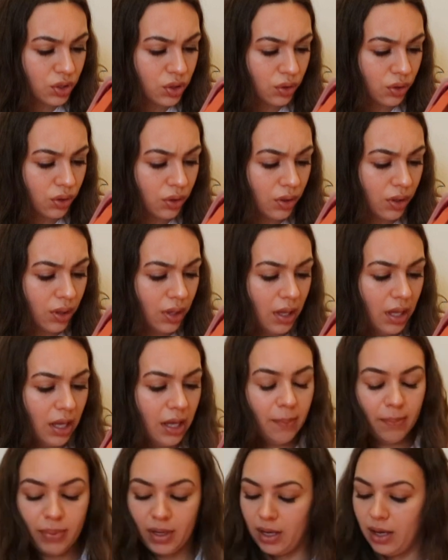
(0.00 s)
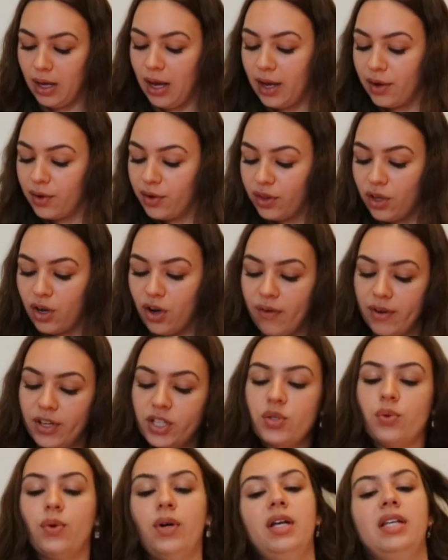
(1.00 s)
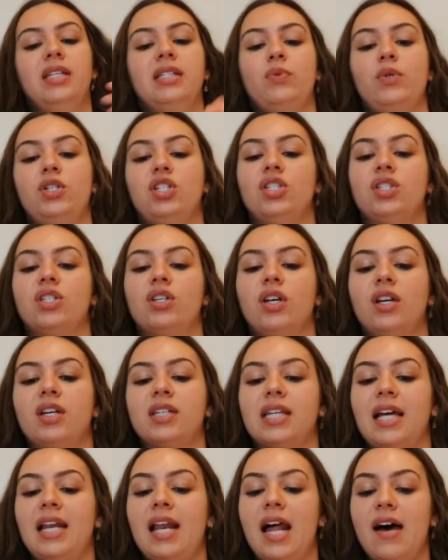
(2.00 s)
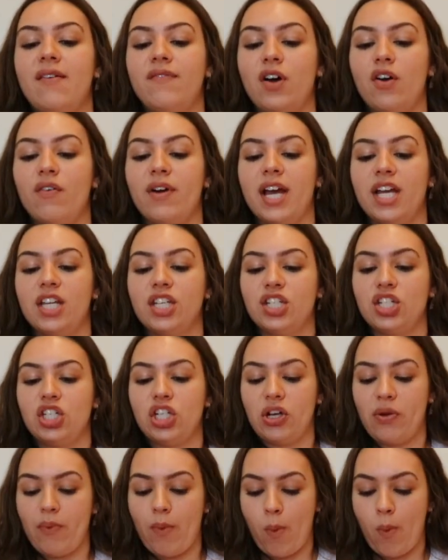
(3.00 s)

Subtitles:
sure. But I got the orange ones, which is good because I love orange.